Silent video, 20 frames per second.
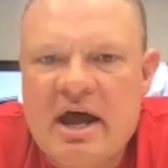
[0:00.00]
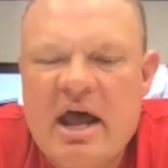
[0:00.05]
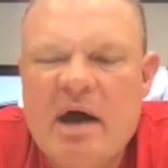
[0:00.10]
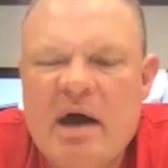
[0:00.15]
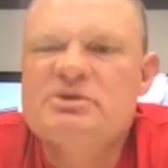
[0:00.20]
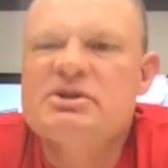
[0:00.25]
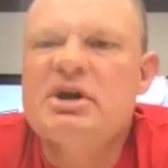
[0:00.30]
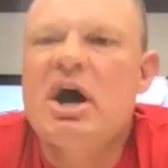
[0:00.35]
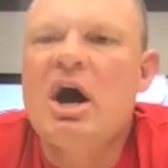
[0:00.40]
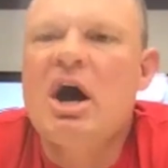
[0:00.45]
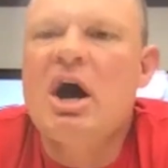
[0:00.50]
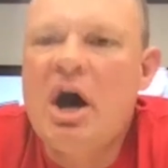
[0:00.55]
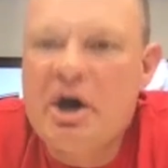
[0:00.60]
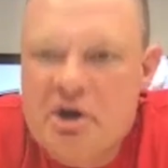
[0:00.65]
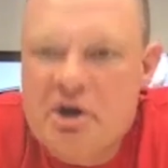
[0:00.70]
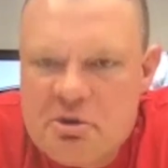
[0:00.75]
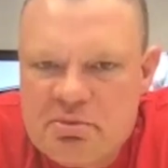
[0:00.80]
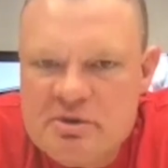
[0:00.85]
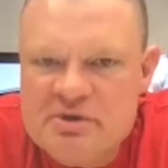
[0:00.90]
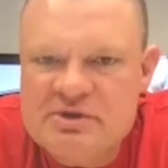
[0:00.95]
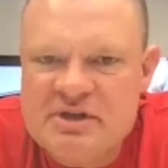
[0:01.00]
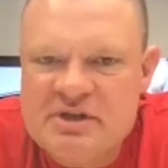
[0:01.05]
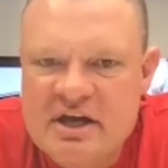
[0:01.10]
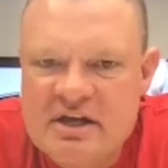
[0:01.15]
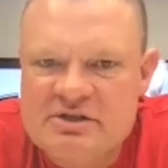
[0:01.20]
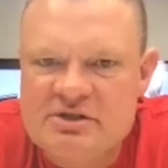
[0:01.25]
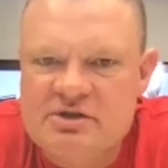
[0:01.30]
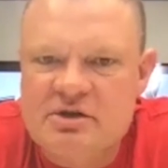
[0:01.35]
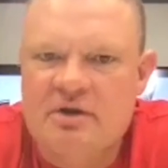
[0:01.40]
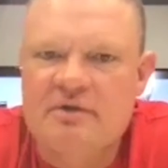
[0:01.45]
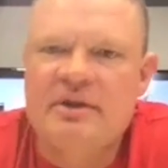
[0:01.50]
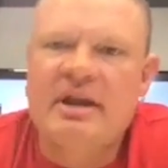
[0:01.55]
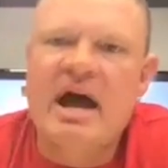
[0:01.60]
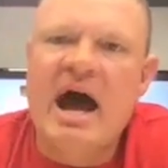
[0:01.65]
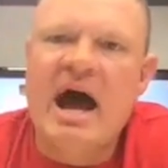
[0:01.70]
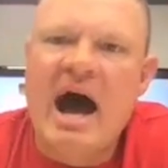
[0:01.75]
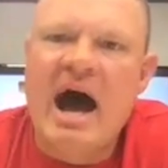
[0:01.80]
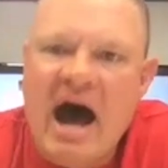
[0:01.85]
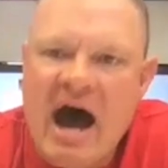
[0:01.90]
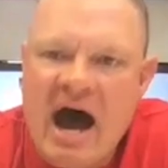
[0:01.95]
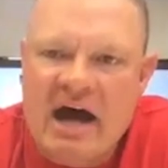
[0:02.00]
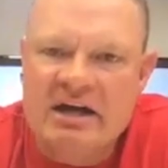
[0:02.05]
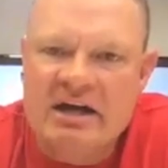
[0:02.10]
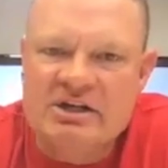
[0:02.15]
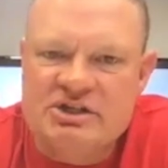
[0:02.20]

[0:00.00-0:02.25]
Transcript: I was 100% certain that I,